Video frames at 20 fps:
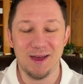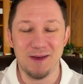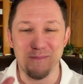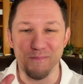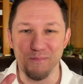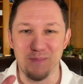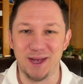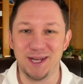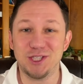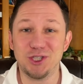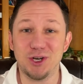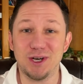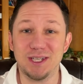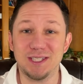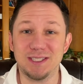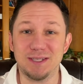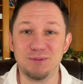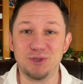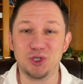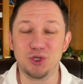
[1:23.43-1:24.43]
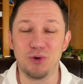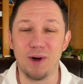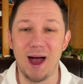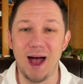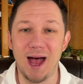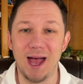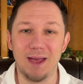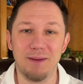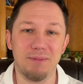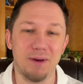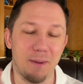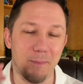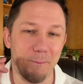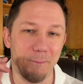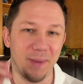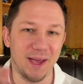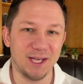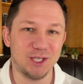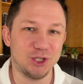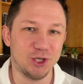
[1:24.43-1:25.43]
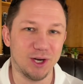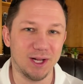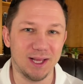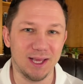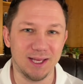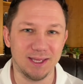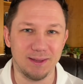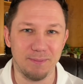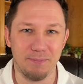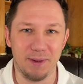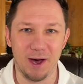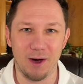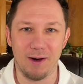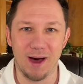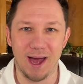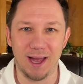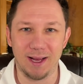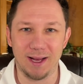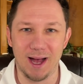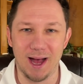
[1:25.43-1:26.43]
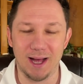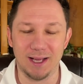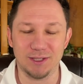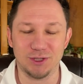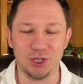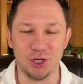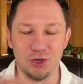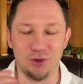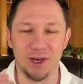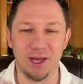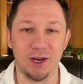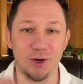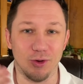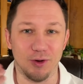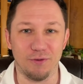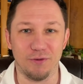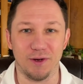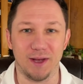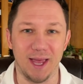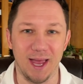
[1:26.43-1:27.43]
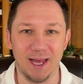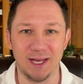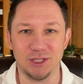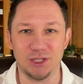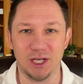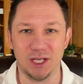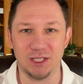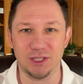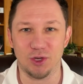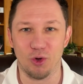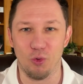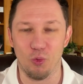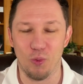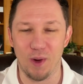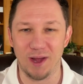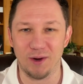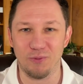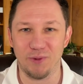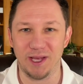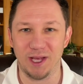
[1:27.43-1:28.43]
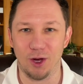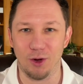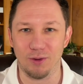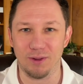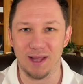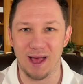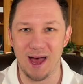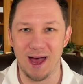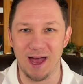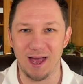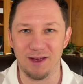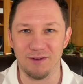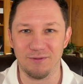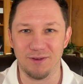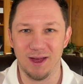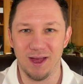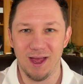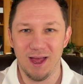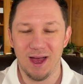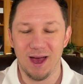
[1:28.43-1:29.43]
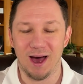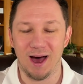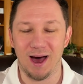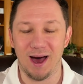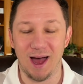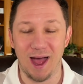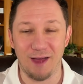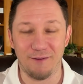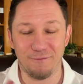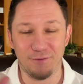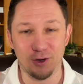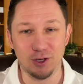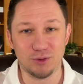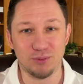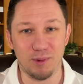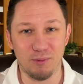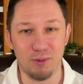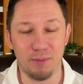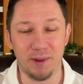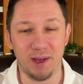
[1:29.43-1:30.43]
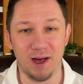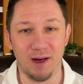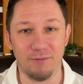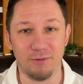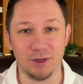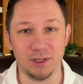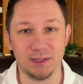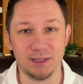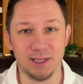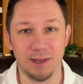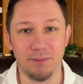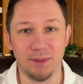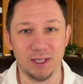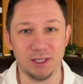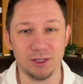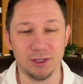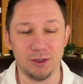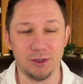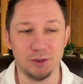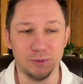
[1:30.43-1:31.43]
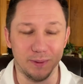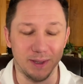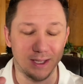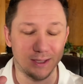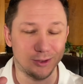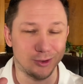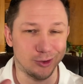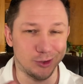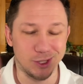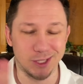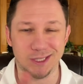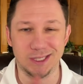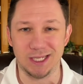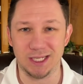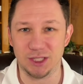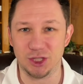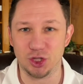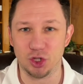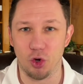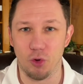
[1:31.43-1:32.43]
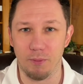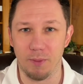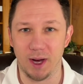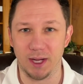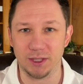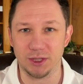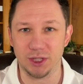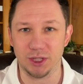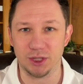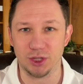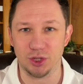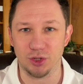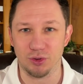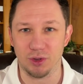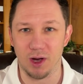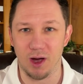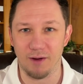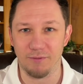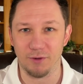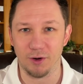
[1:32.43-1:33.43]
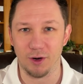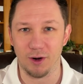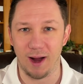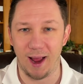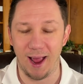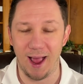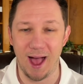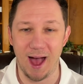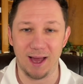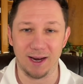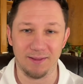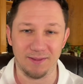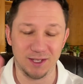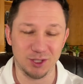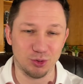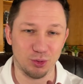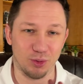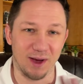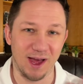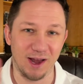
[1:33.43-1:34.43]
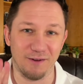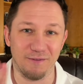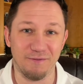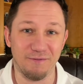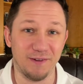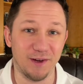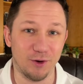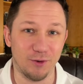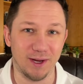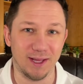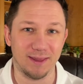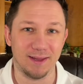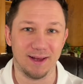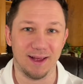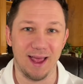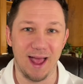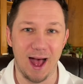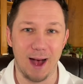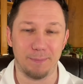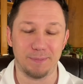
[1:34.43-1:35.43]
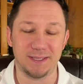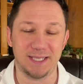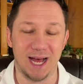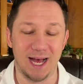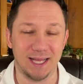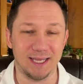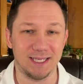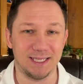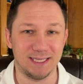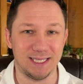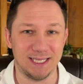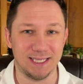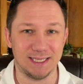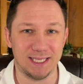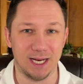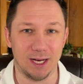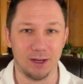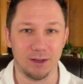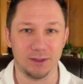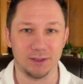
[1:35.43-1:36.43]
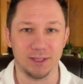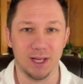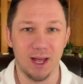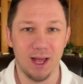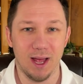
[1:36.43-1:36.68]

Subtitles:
make sure to subscribe. Make sure to click the bell icon so you get notifications when we go live. At first, we will be covering stimulus news because there's just so much to cover, and this will kind of fill in the gaps on the details